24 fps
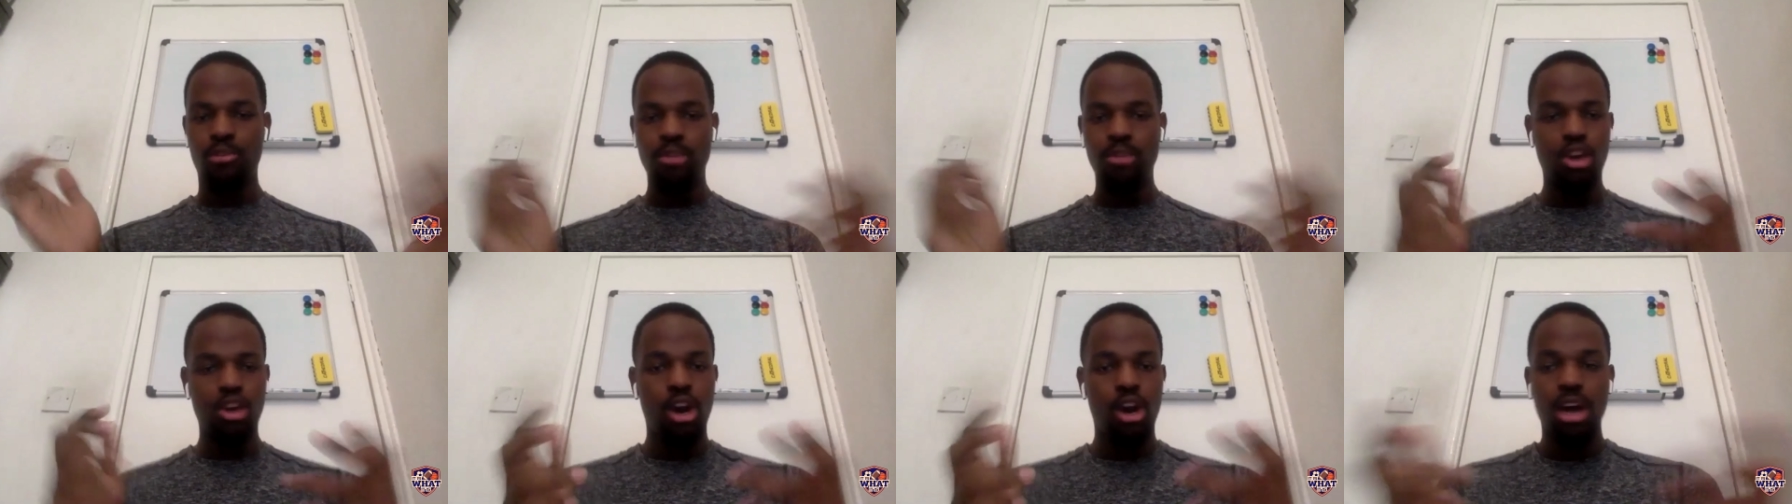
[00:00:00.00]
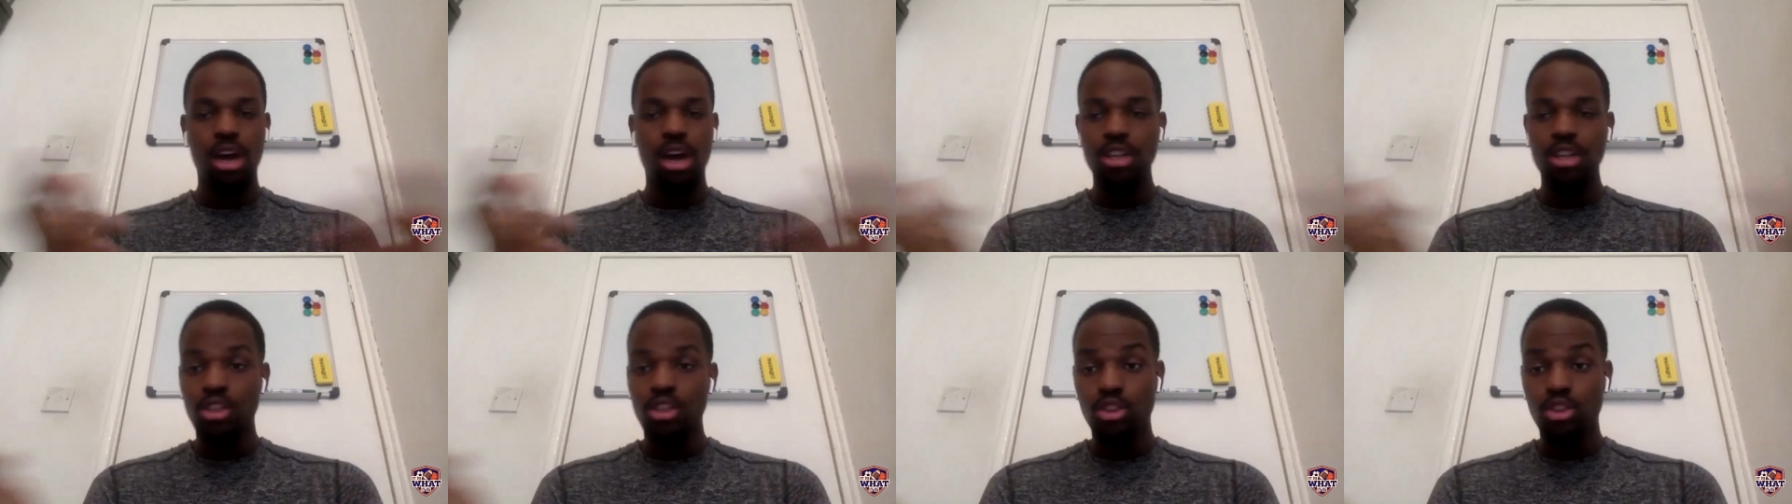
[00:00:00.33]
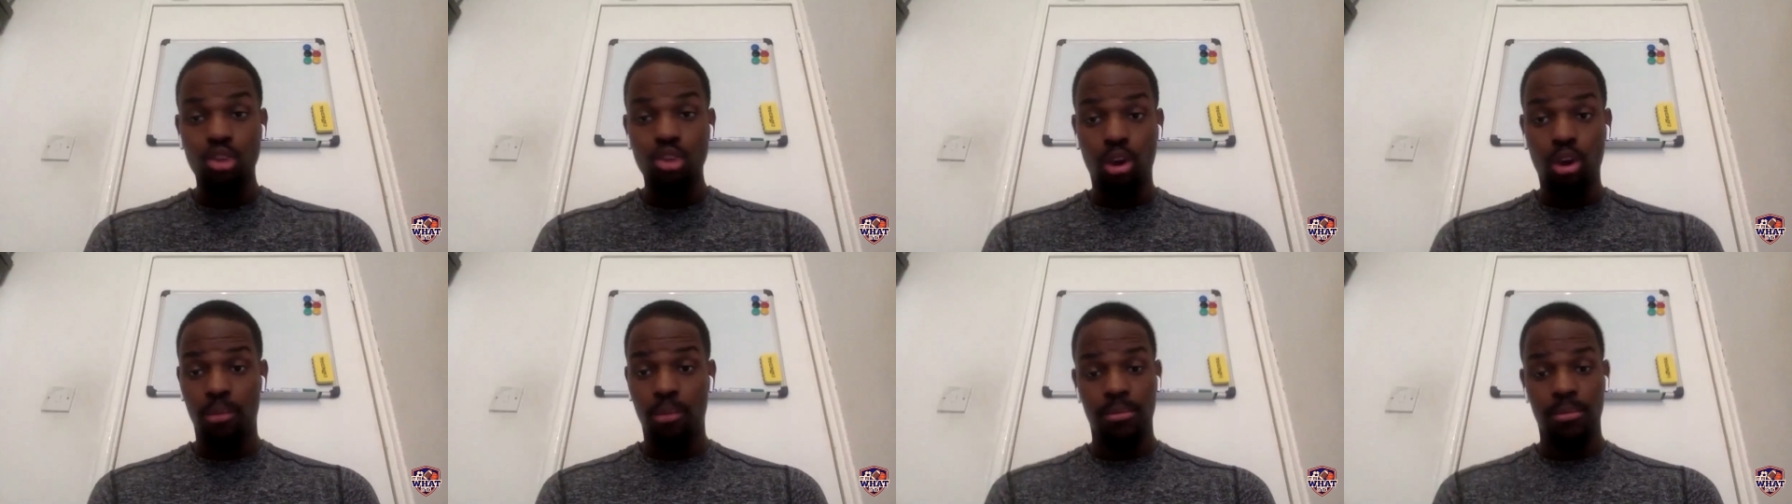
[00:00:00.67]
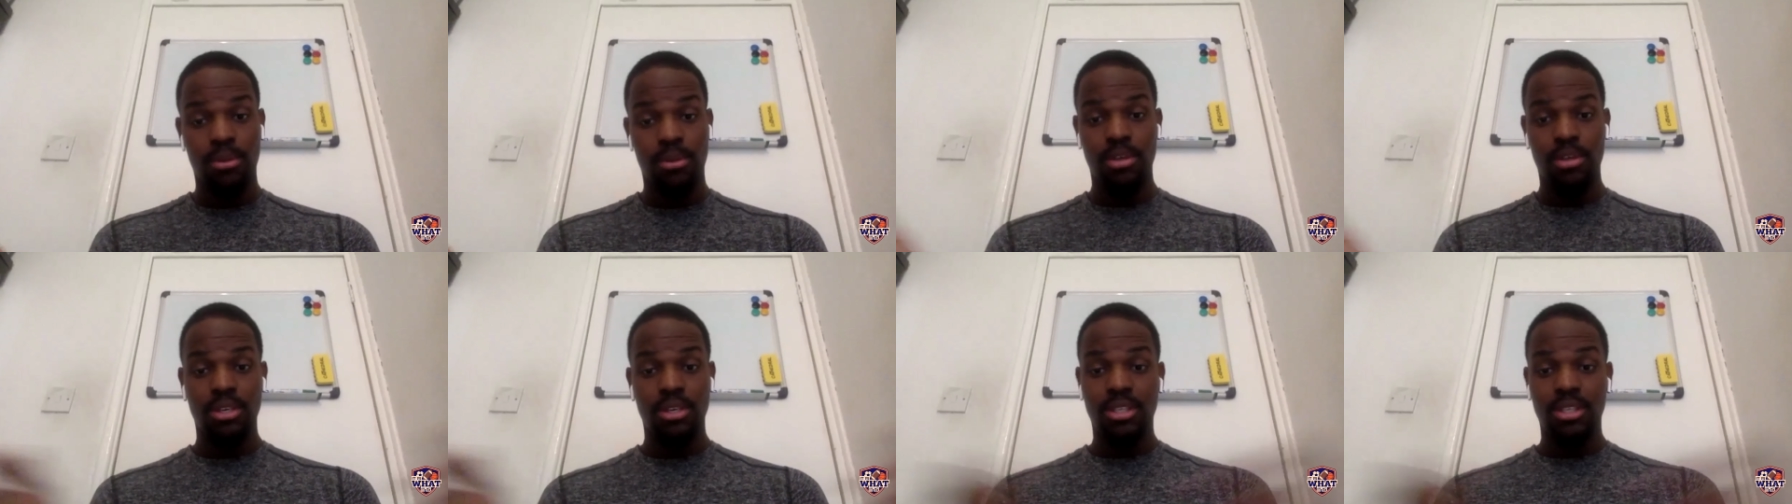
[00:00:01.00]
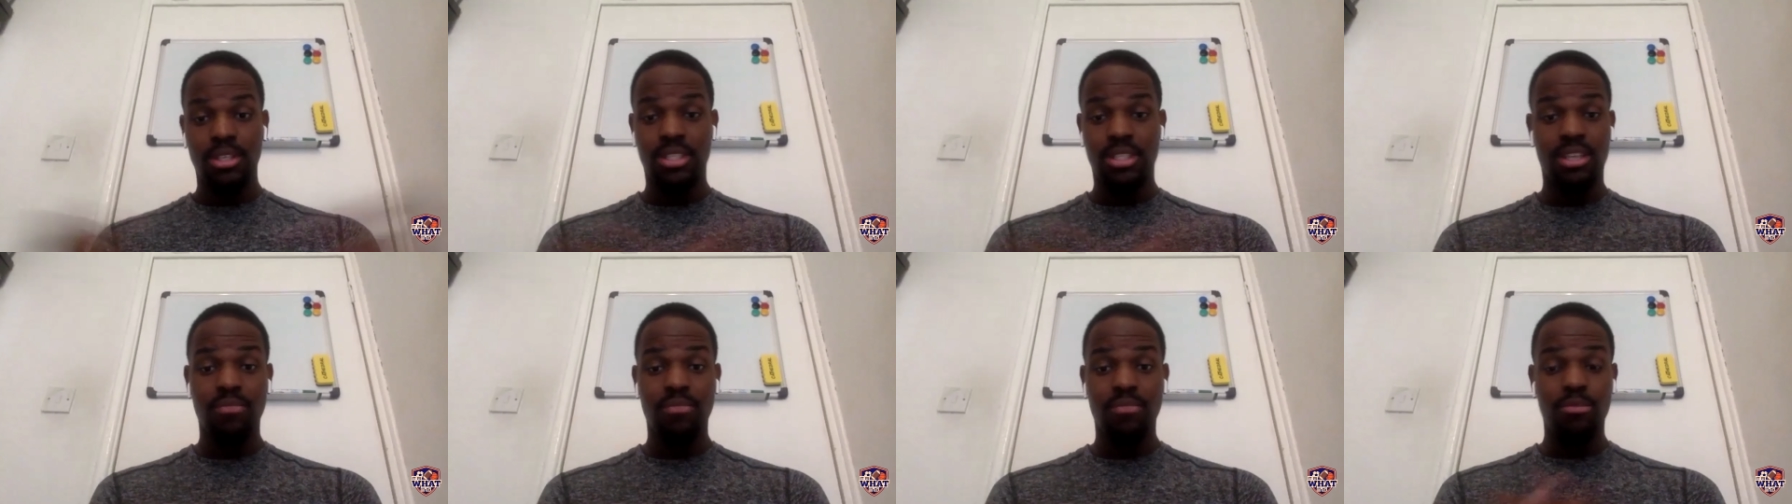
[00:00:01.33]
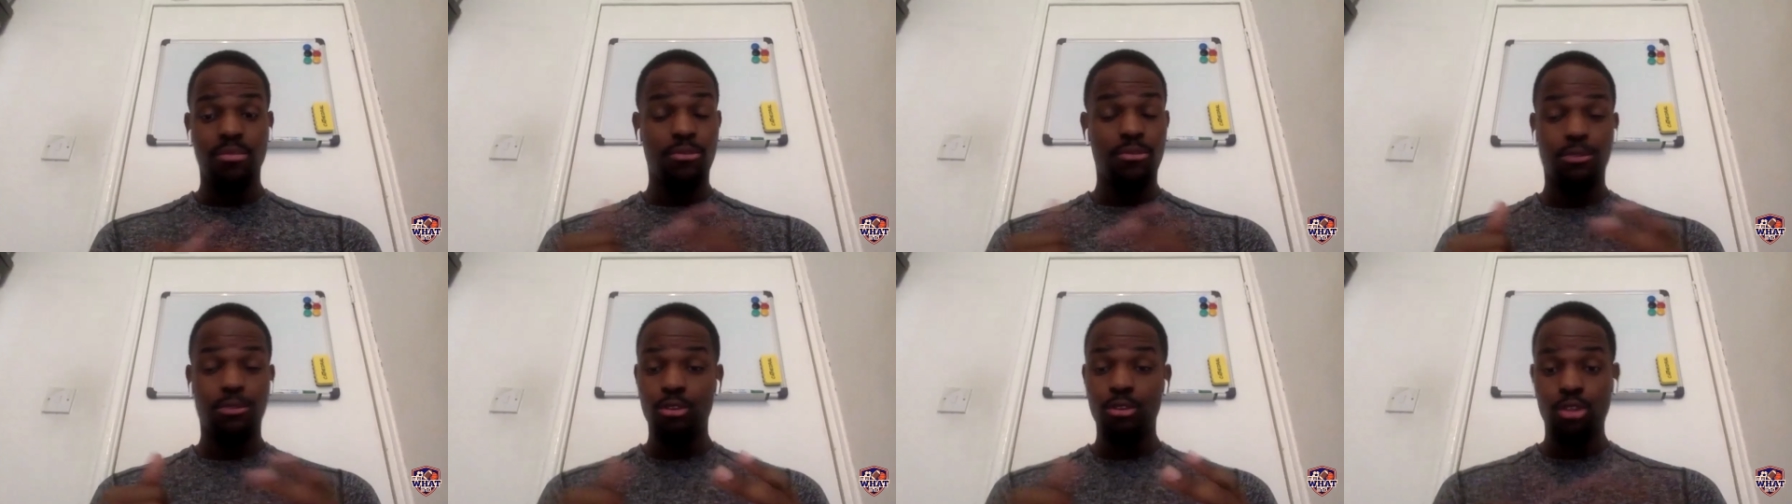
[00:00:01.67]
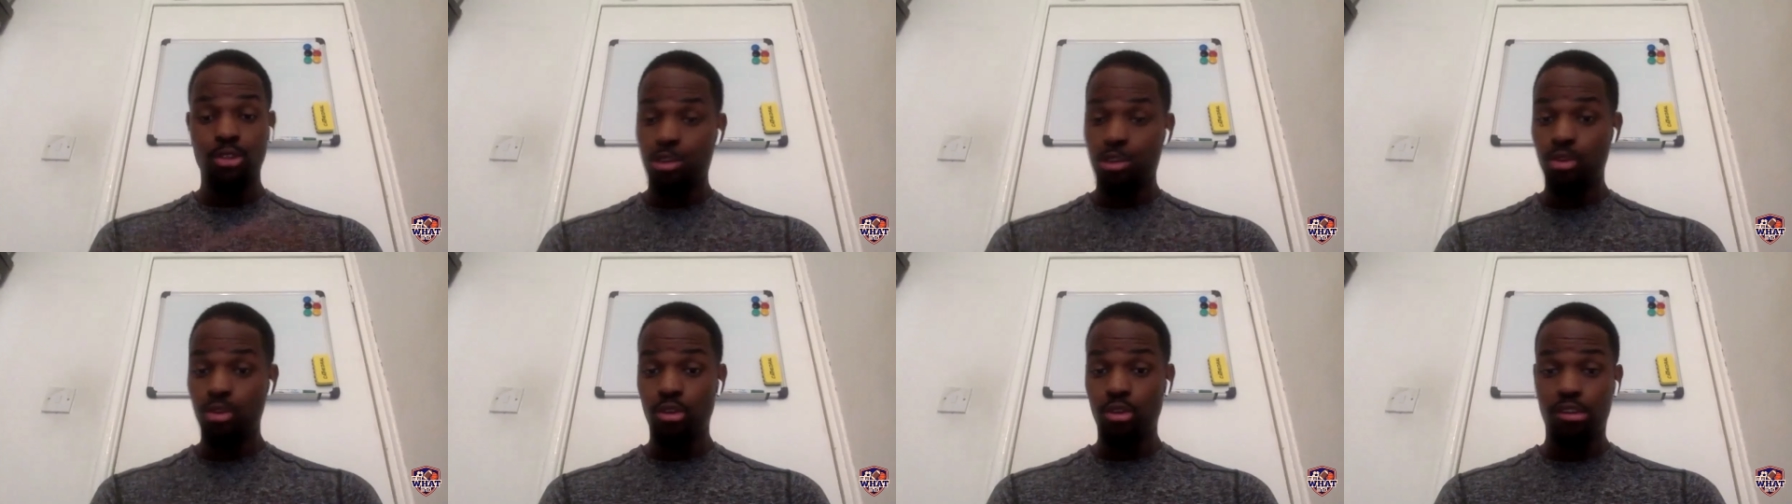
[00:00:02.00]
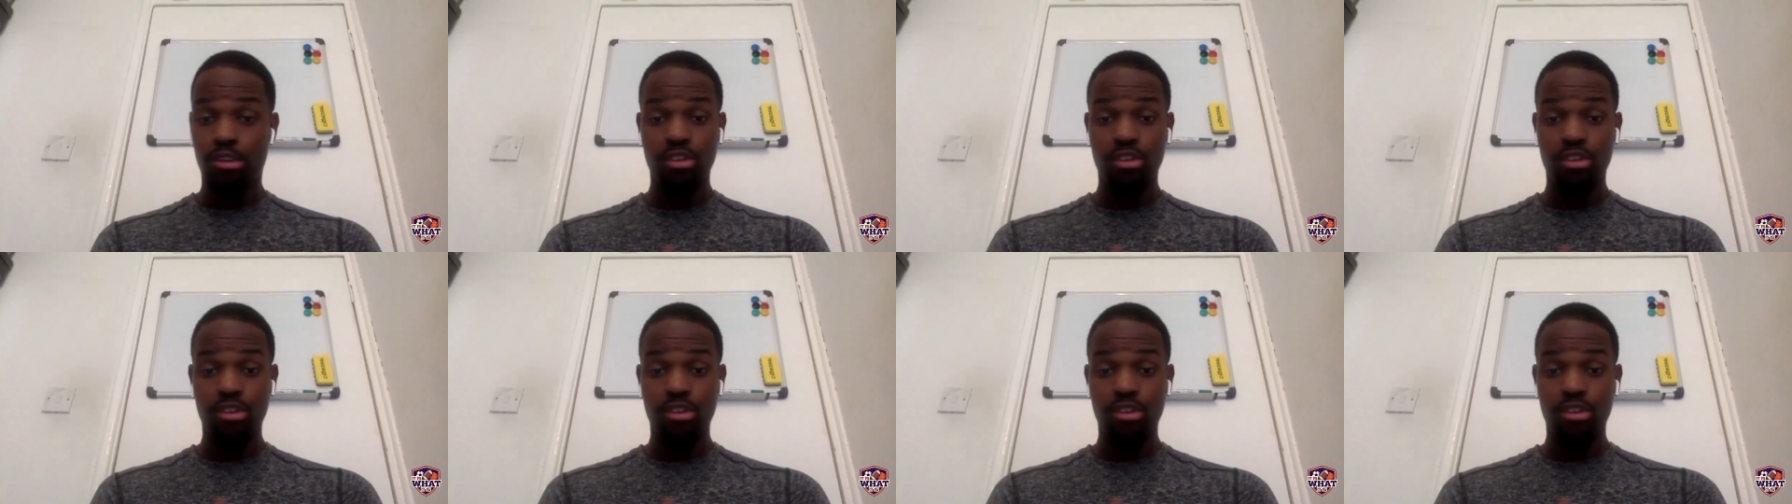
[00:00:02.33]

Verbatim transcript: You can't stop seven foot two